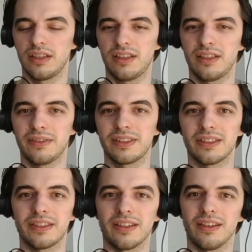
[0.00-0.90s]
Now, as I
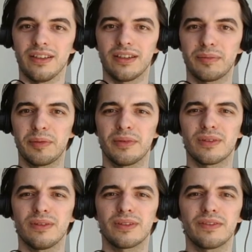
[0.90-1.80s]
said, a lot of people
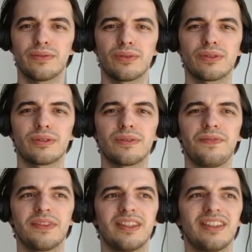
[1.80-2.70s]
are looking for
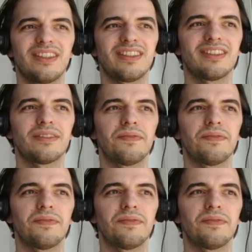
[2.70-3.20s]
uh,